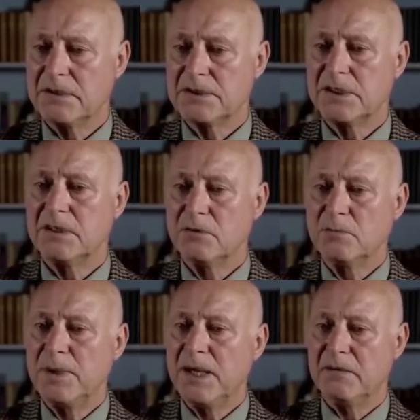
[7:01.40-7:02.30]
a single
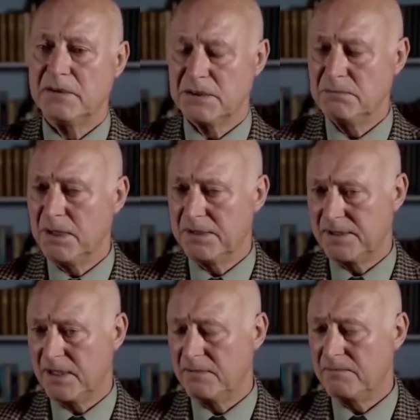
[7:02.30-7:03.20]
parent, a
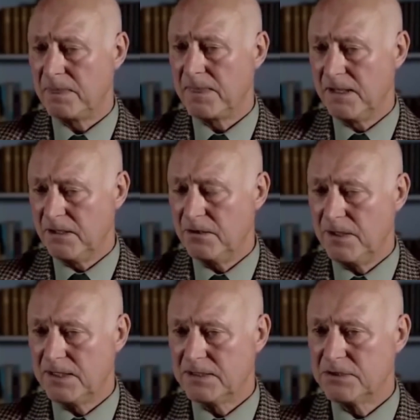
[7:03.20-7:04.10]
mother, who
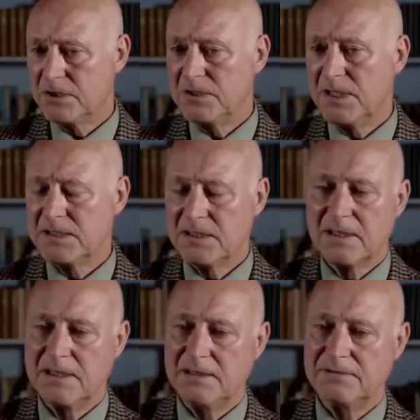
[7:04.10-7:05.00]
has a
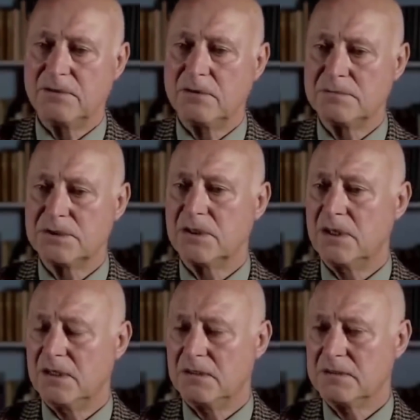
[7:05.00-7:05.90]
genetically deformed
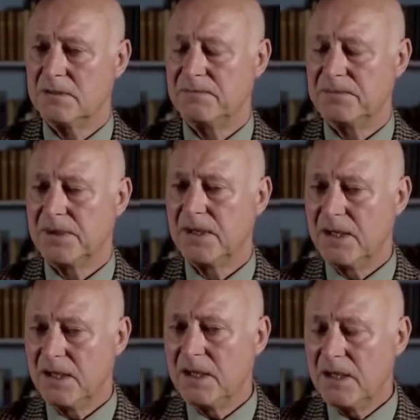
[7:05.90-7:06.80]
child,
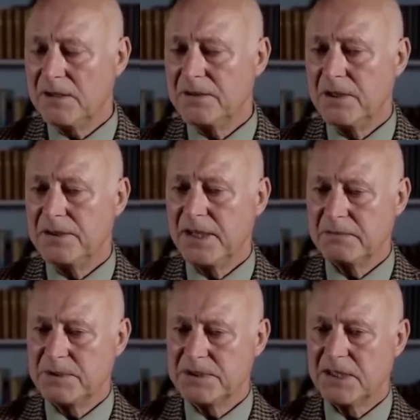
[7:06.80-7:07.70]

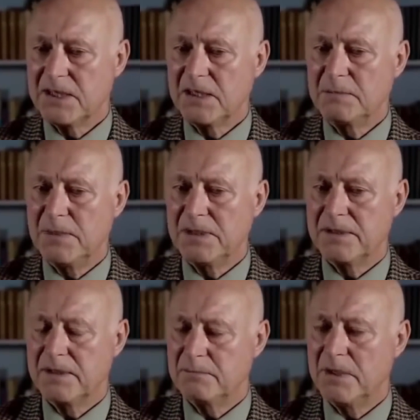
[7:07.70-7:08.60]
that particular
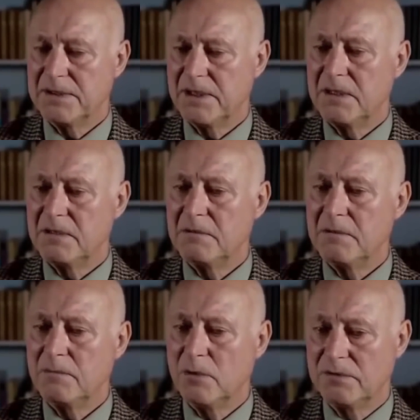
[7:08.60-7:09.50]
mother
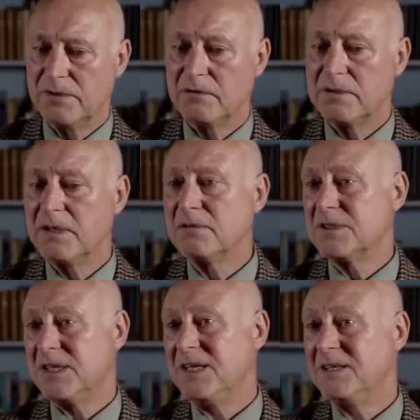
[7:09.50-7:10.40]
will feel
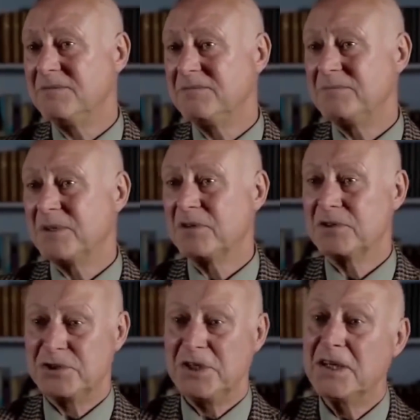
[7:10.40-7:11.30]
guilty because
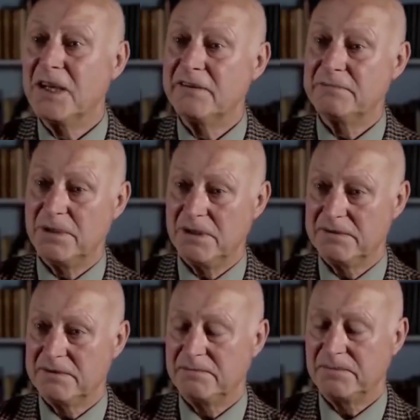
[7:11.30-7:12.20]
she gave
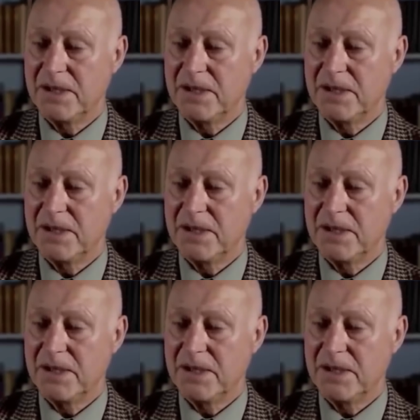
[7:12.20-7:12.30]
birth.